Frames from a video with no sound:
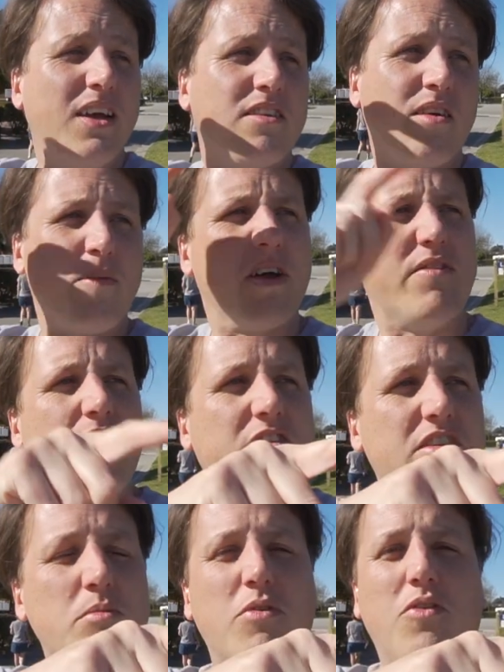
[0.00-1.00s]
Something I've never
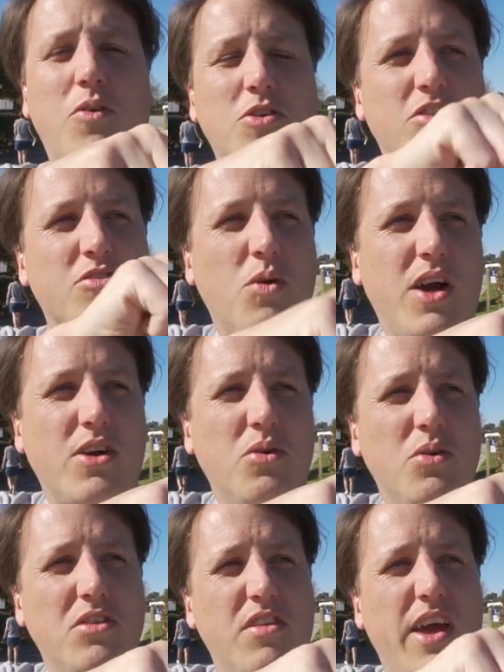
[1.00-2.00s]
seen before, which is quite
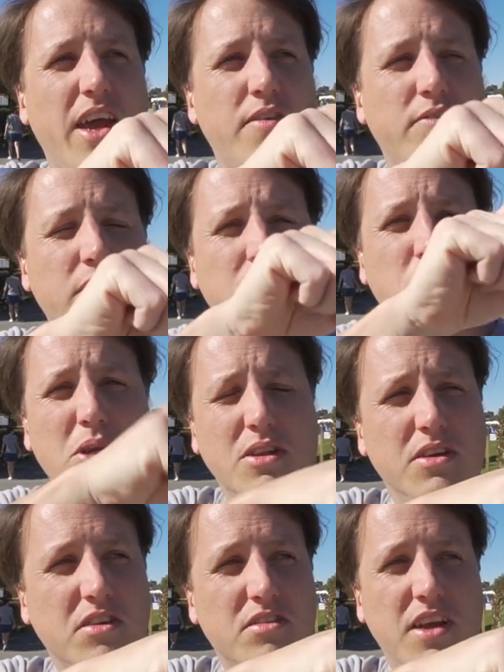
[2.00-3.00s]
cool, is they have these
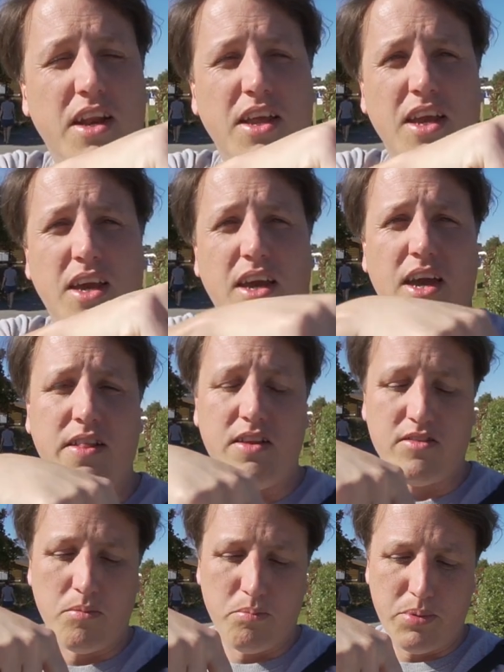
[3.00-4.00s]
buildings down here and
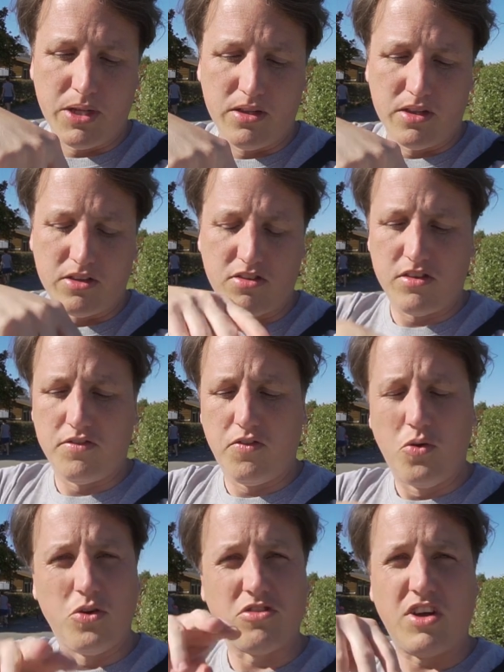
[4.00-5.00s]
there's a building, so there's
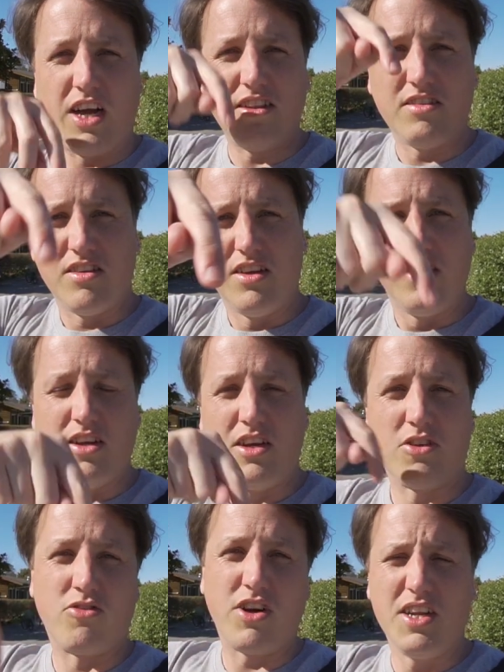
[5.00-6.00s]
four sites in
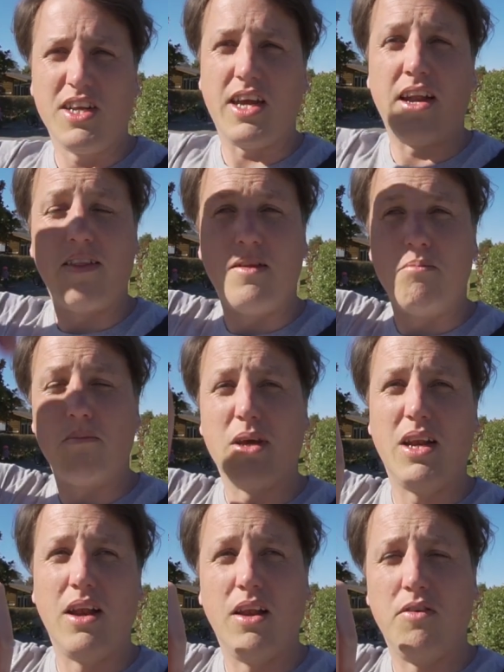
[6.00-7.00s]
a grid and in the
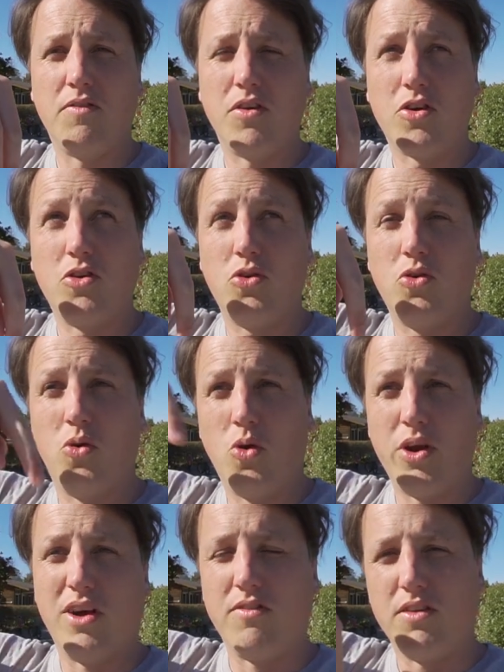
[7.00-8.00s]
middle of the
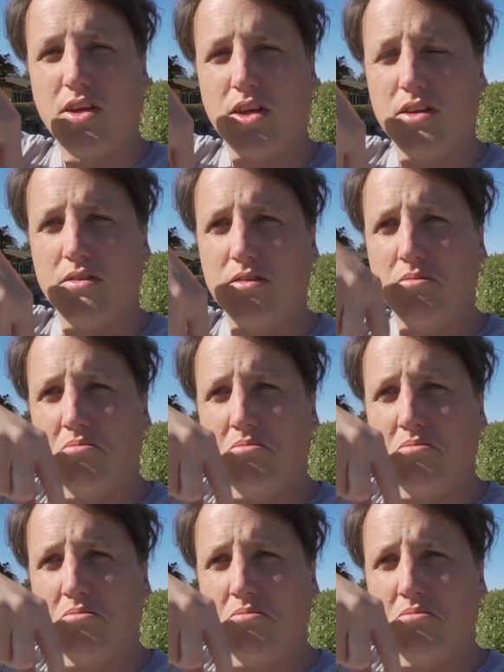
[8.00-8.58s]
corner, of the